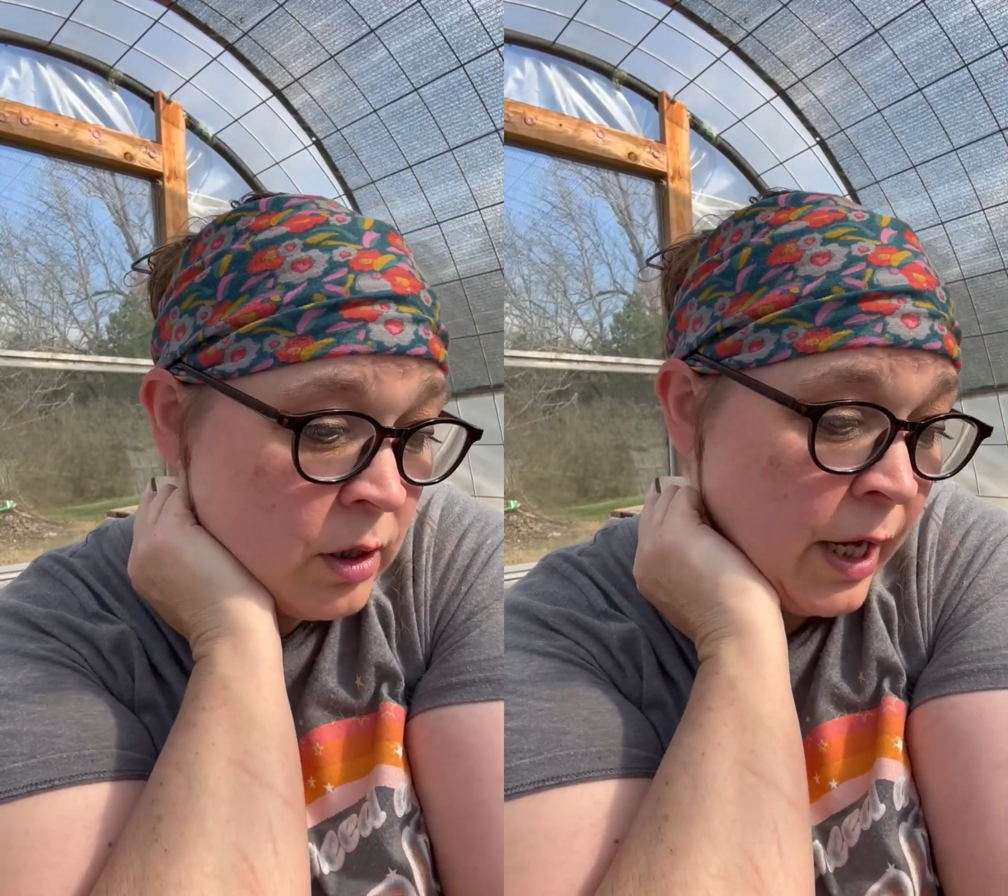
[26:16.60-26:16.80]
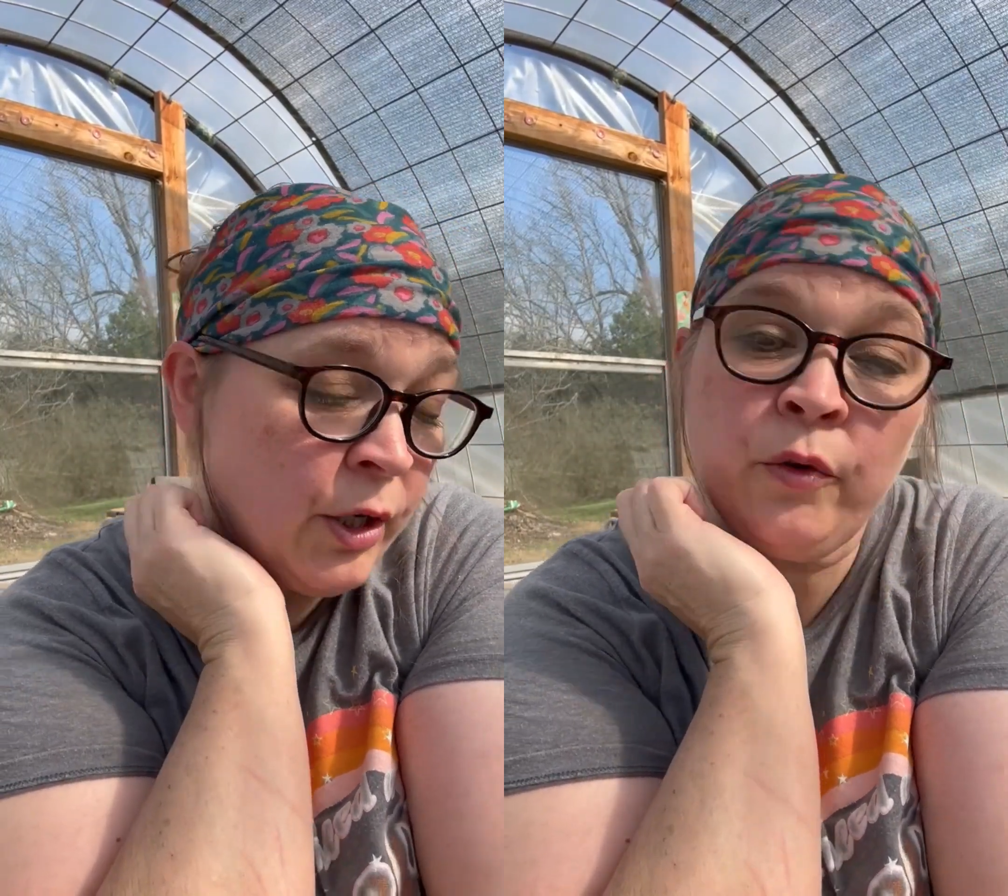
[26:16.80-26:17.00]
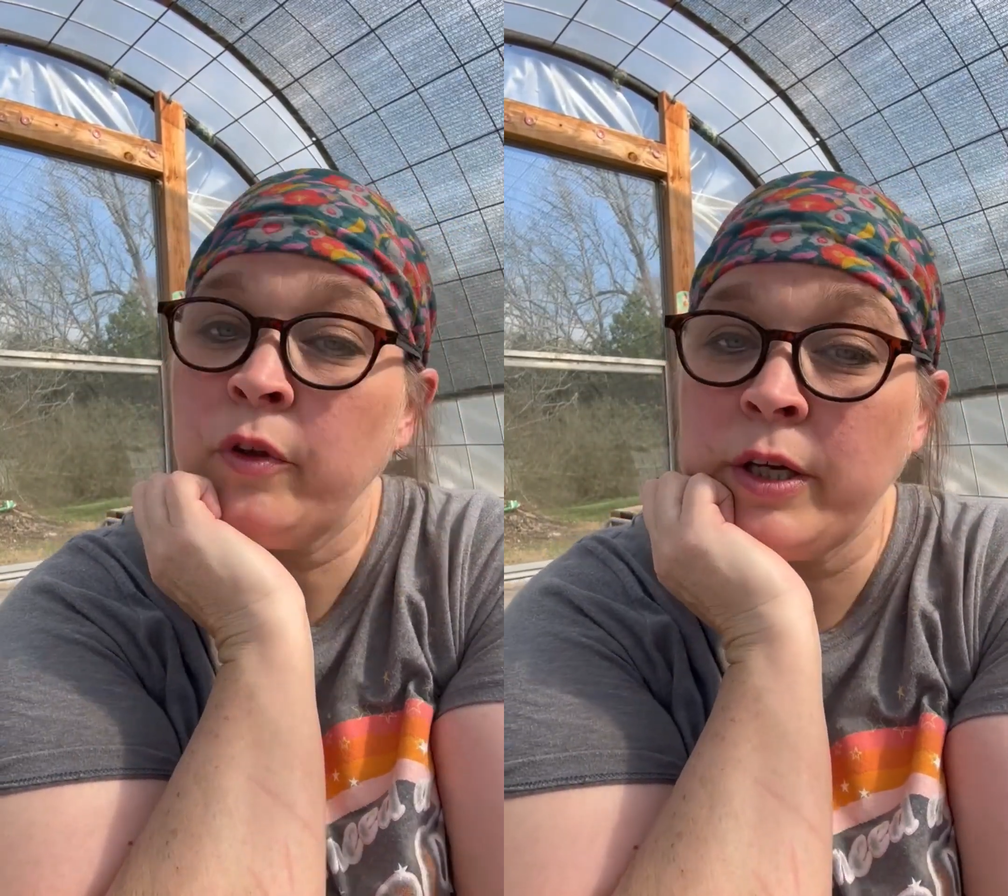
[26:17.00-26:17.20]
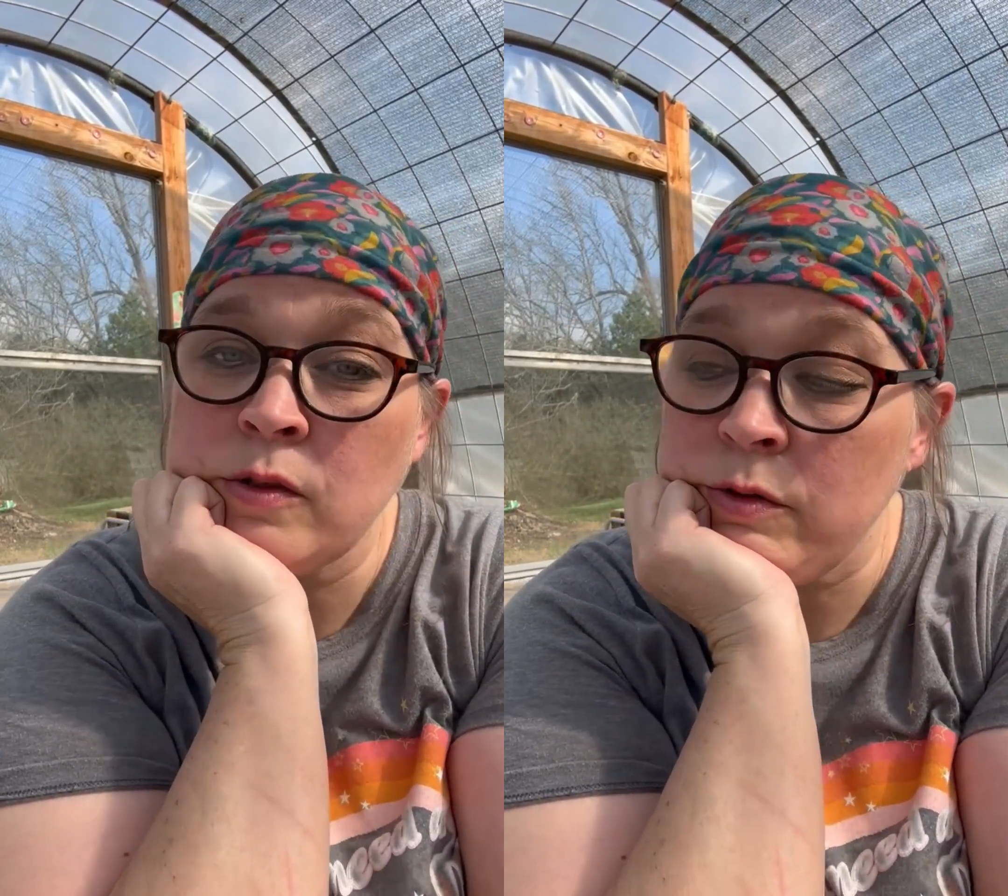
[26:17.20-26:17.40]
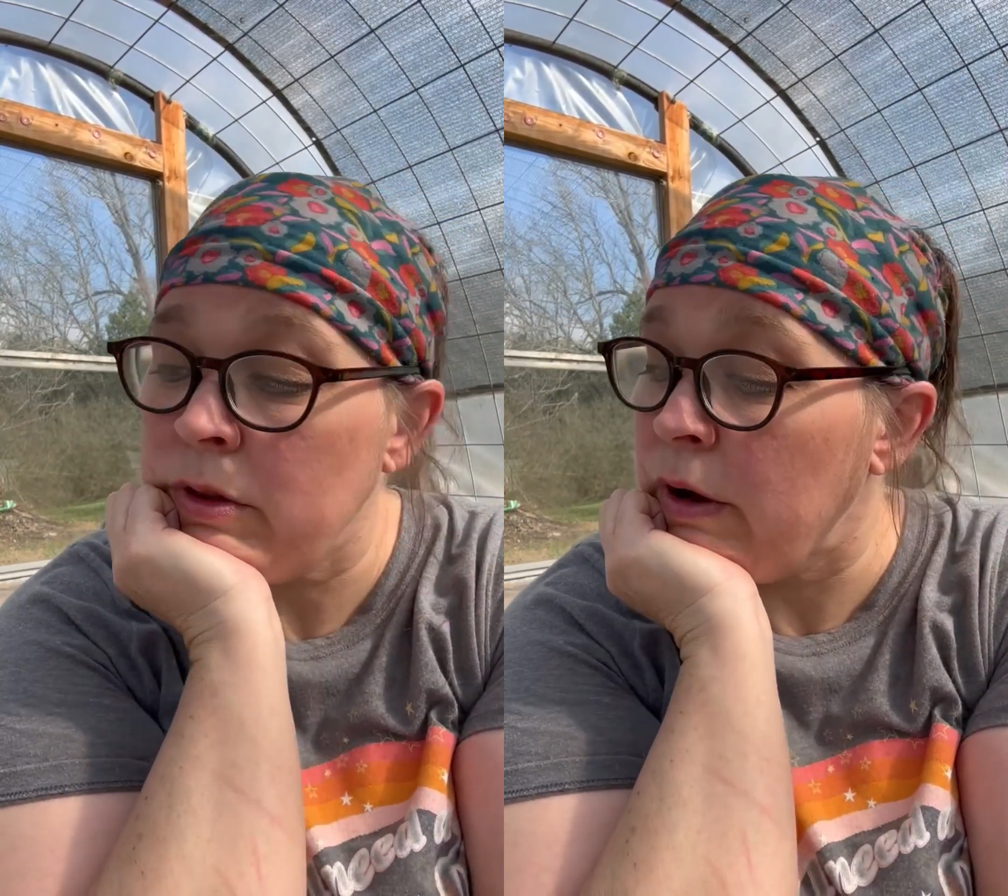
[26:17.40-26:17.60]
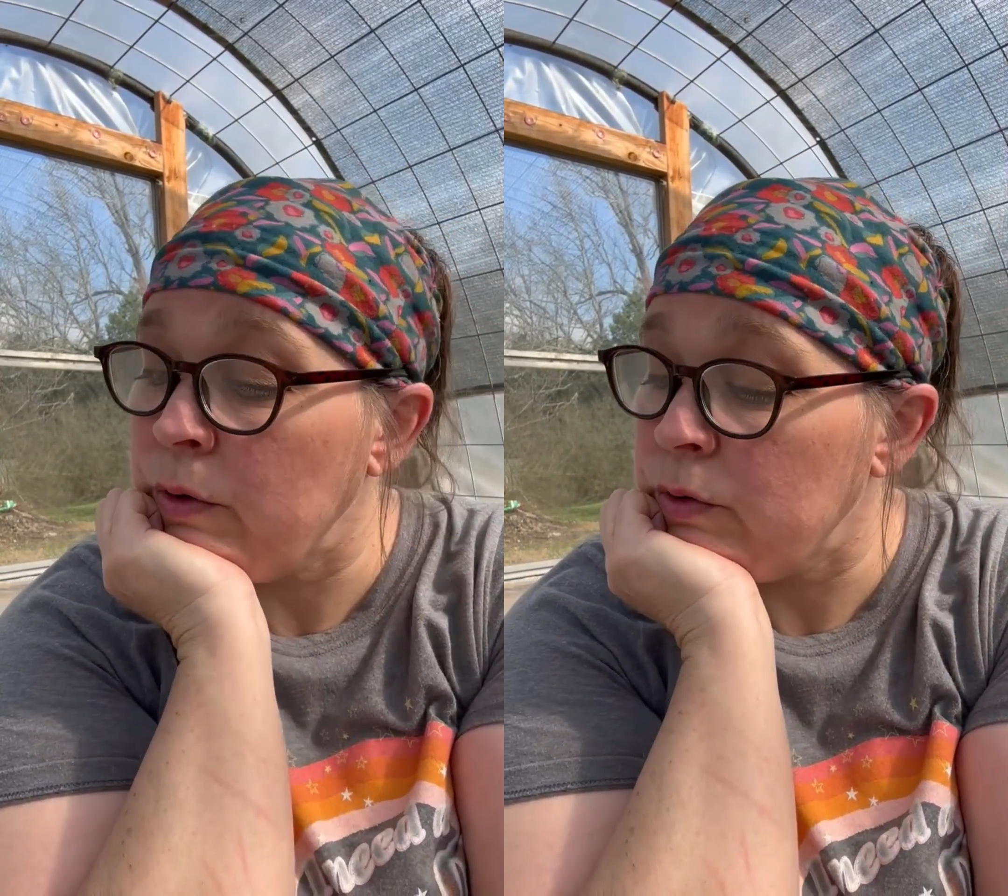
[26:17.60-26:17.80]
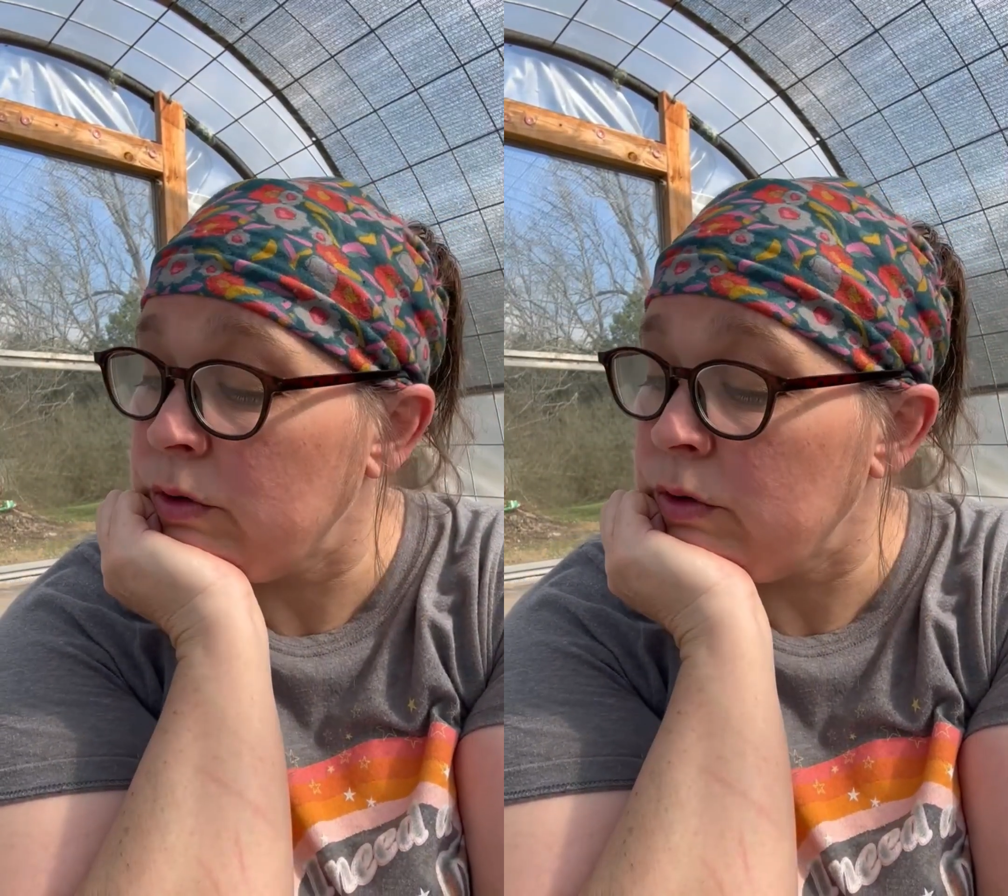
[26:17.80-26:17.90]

do things with those.